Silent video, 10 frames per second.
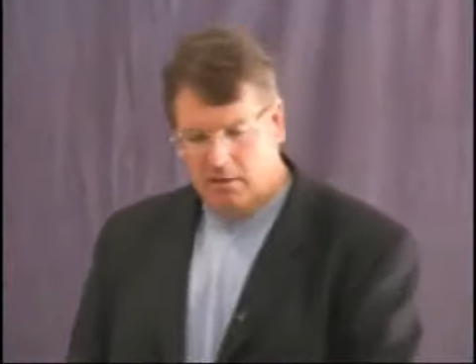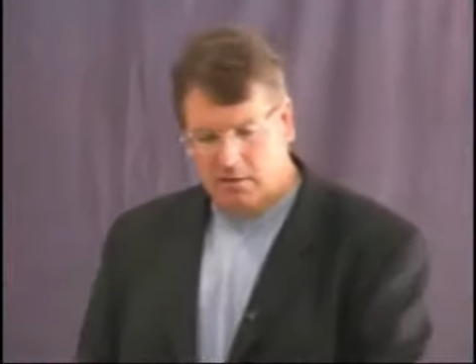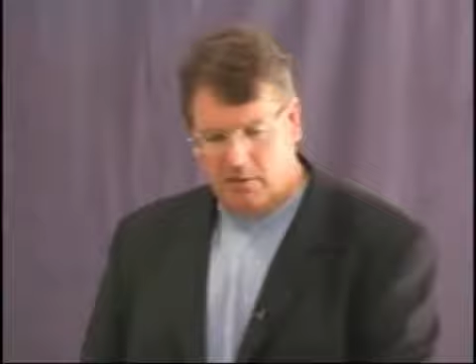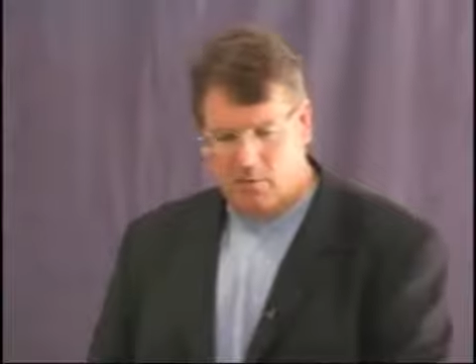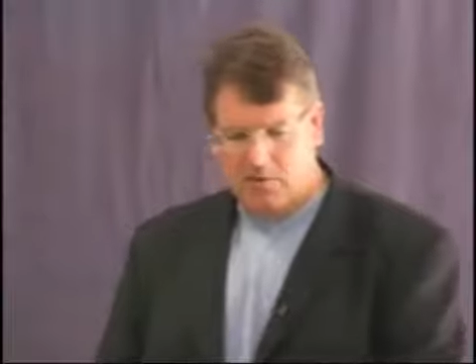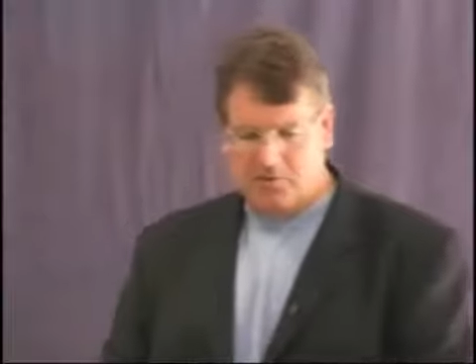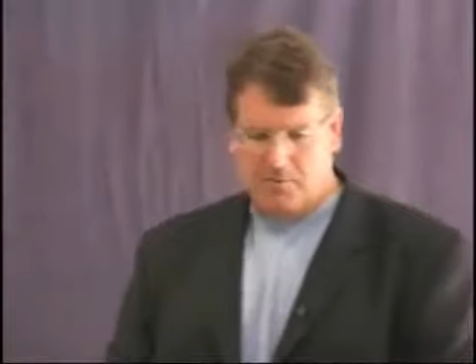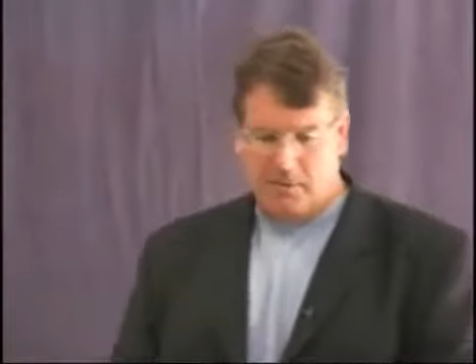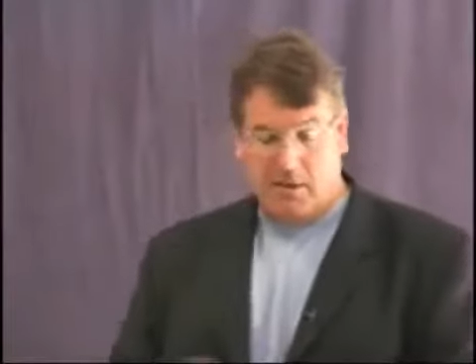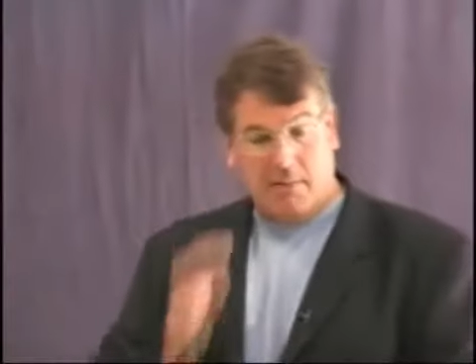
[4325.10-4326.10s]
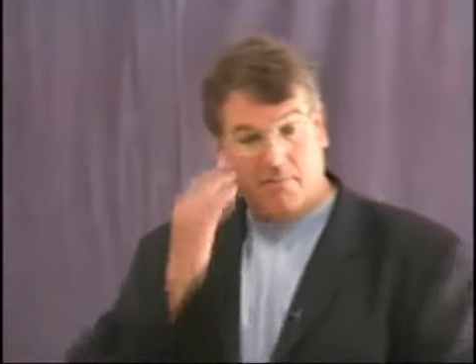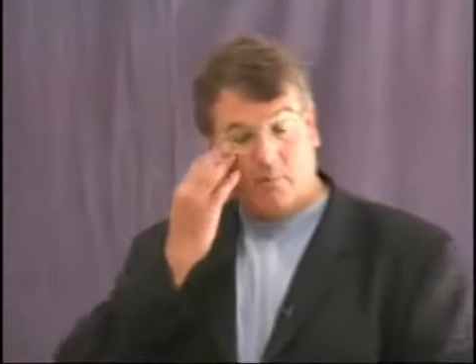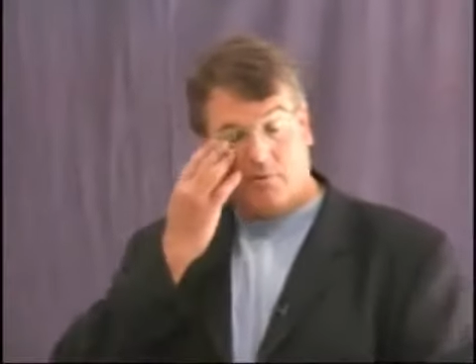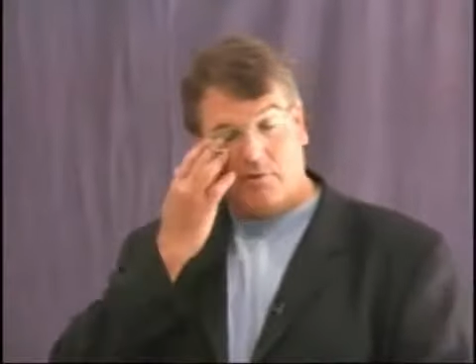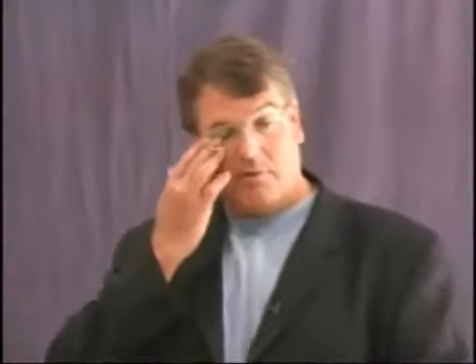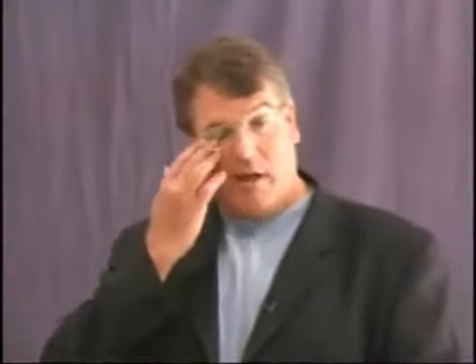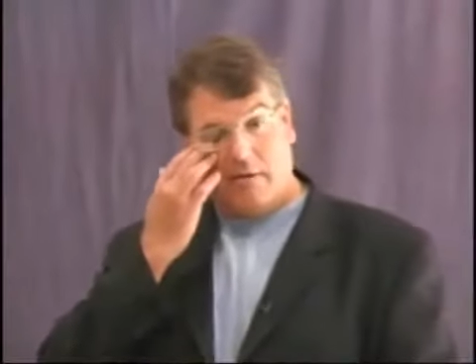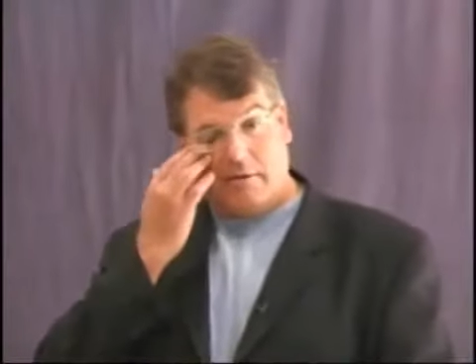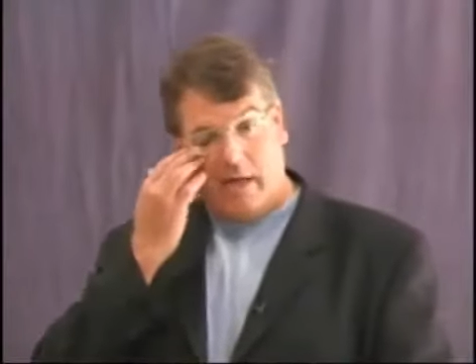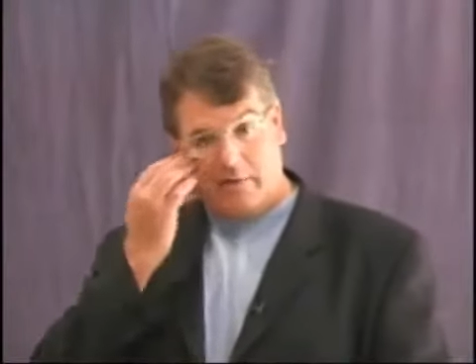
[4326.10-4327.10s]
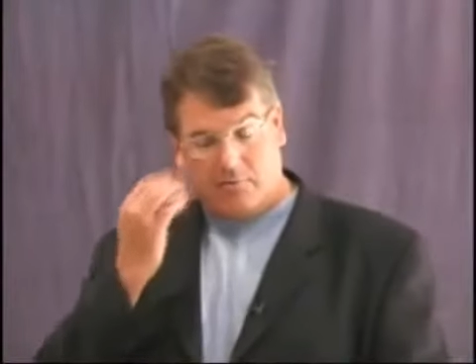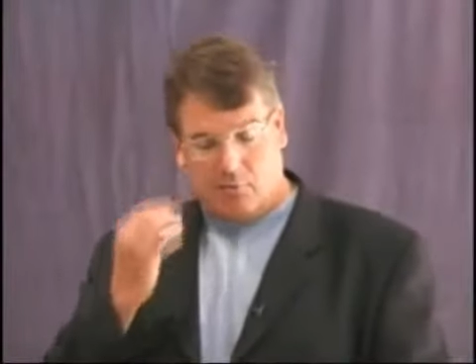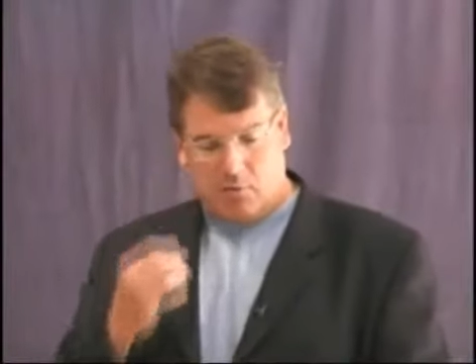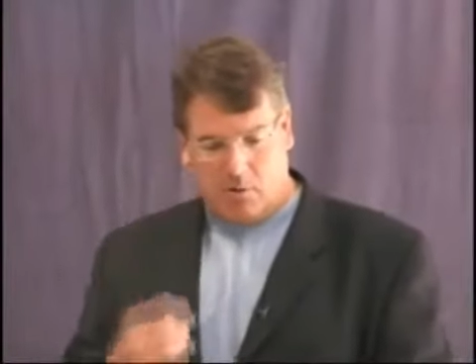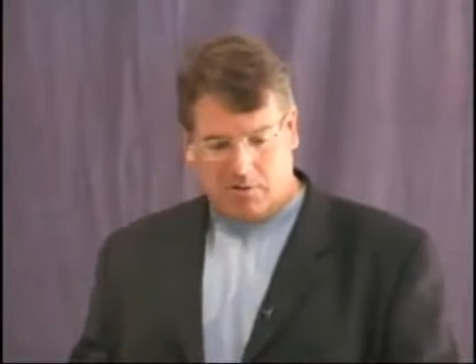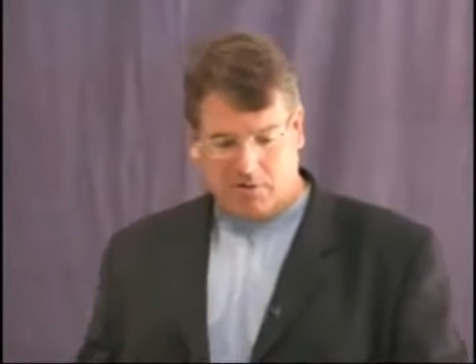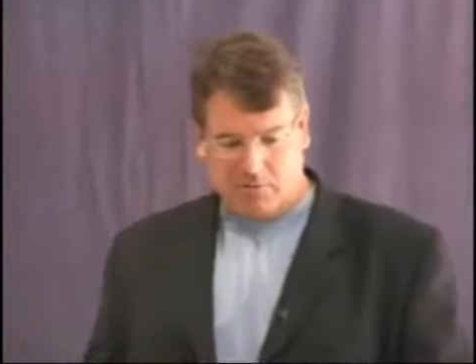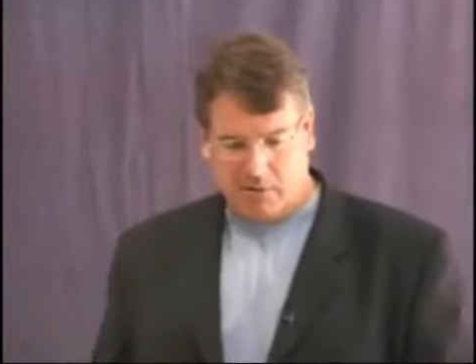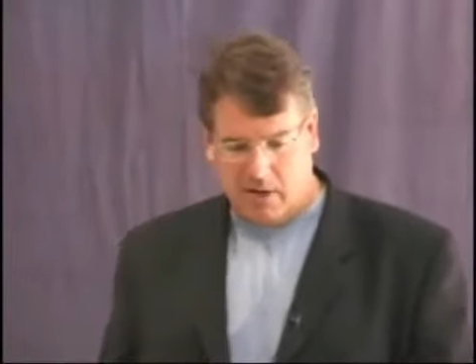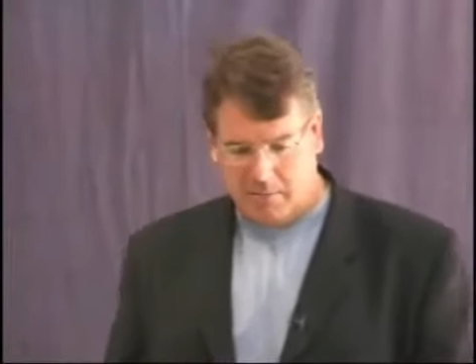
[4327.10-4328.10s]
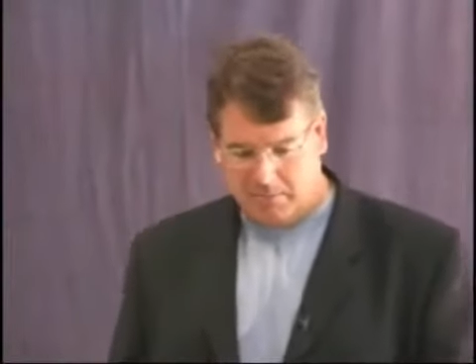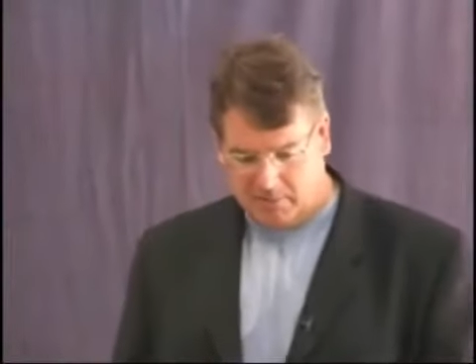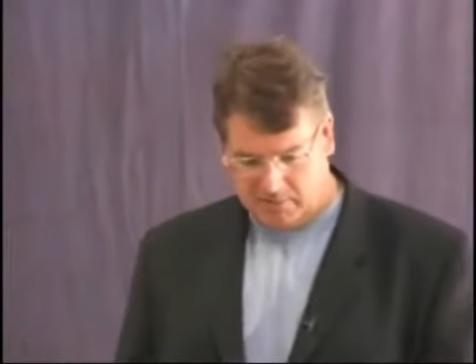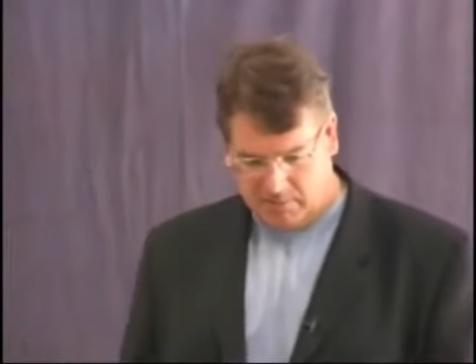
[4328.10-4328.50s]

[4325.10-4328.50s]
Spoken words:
the question becomes, well, just how natural were these monopolies?